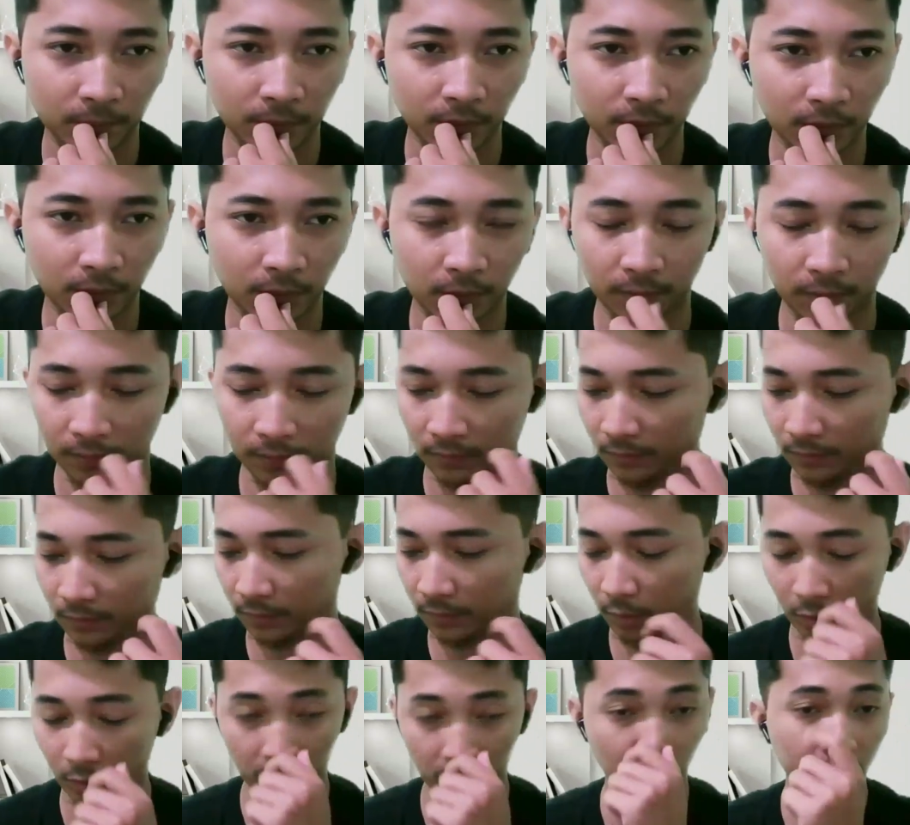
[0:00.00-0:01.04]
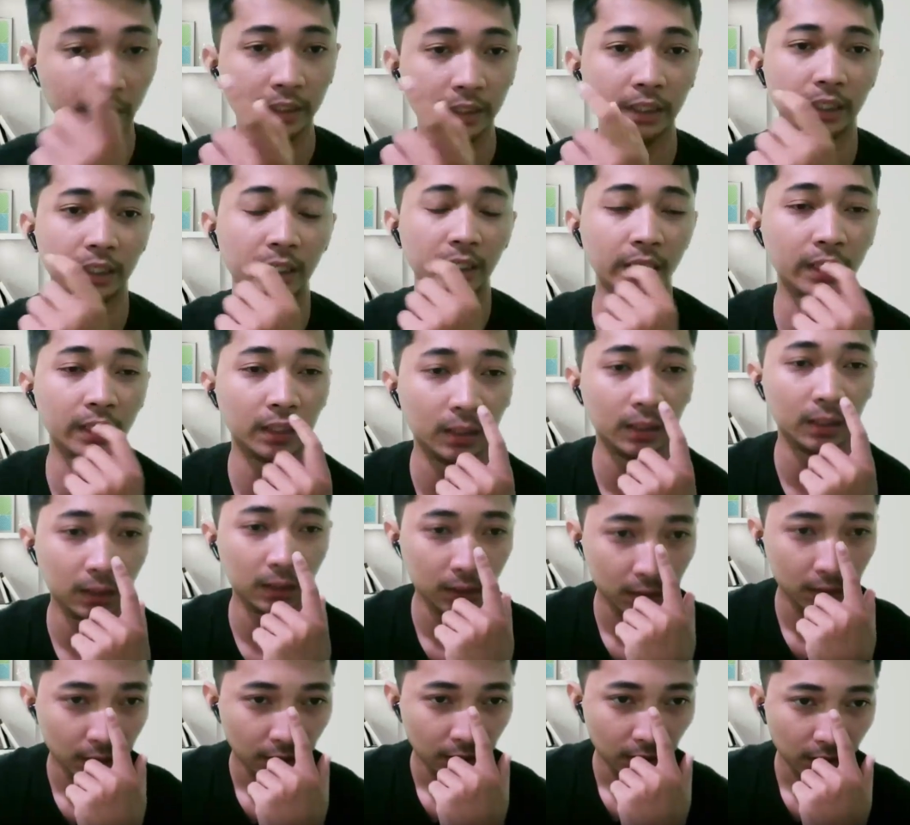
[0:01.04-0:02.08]
on LinkedIn
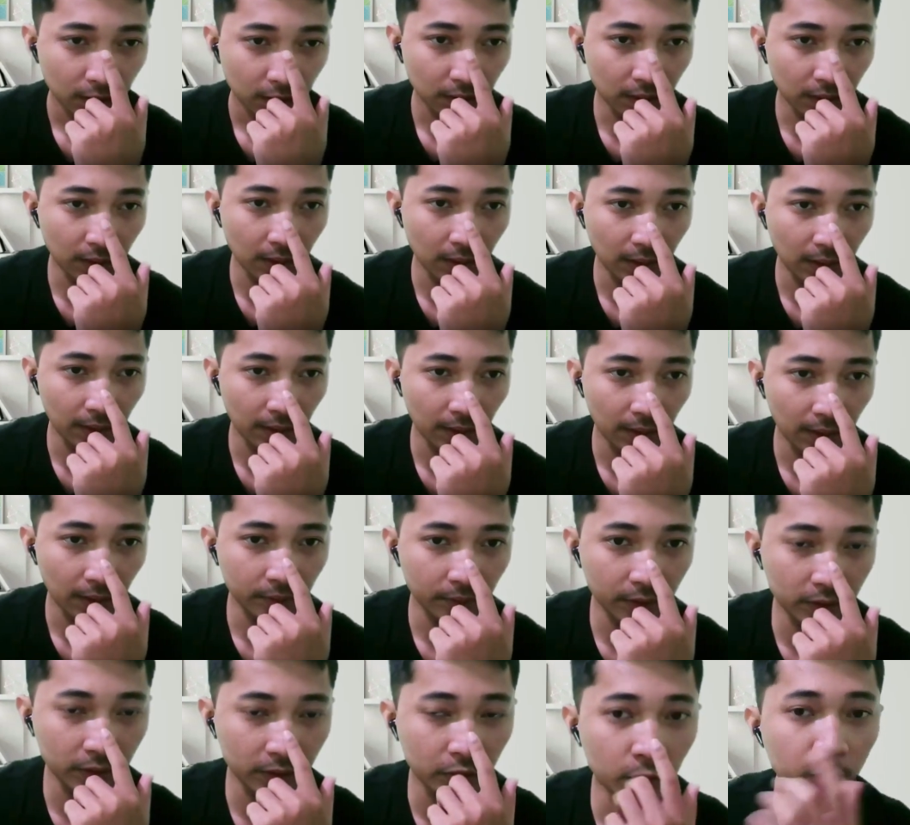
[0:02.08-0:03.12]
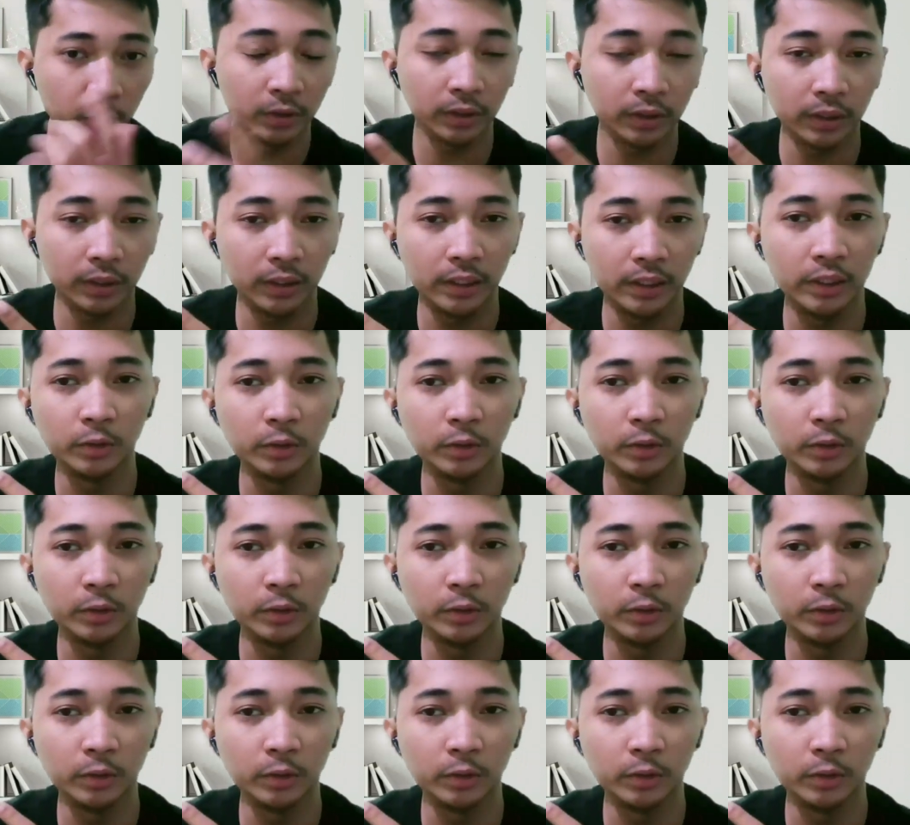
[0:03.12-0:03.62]
in the